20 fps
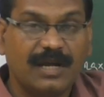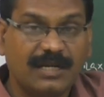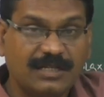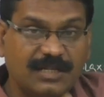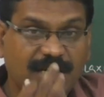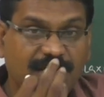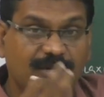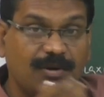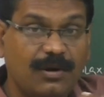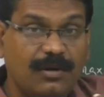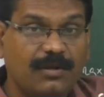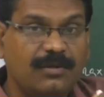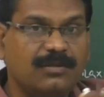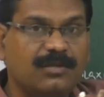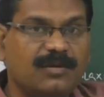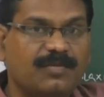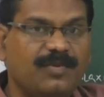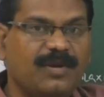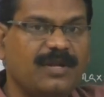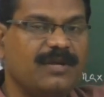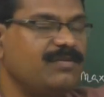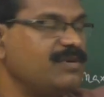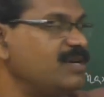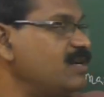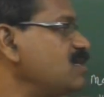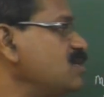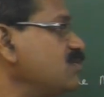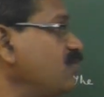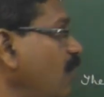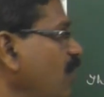As I told you in the
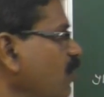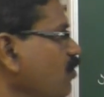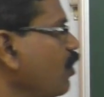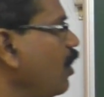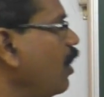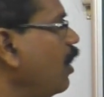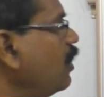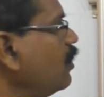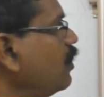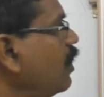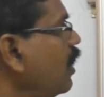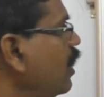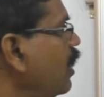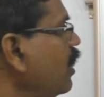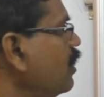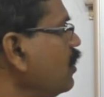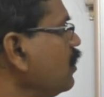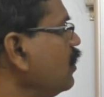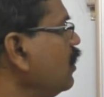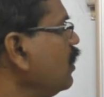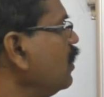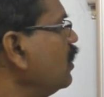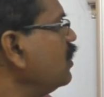previous formula that